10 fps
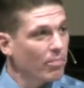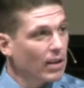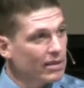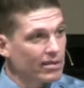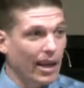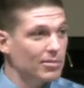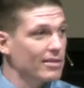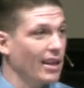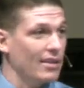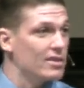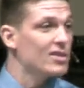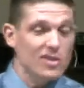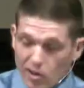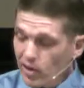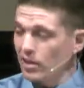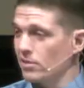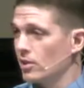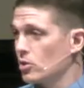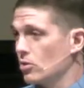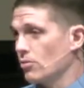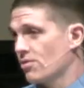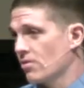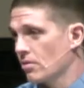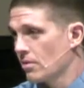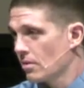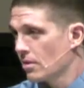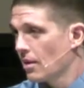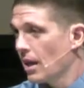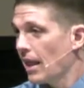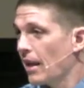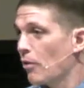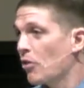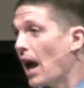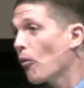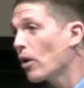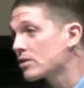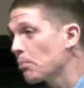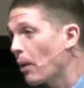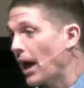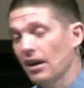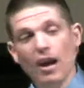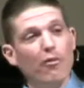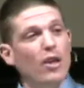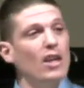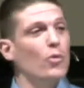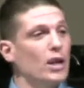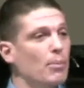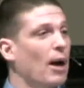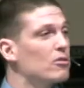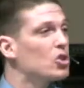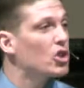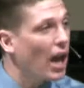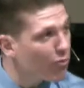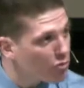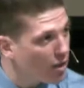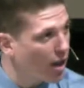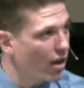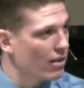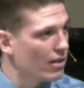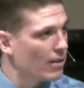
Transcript: And Samson's got serious issues. And then if that wasn't bad enough, then you read about Jephthah.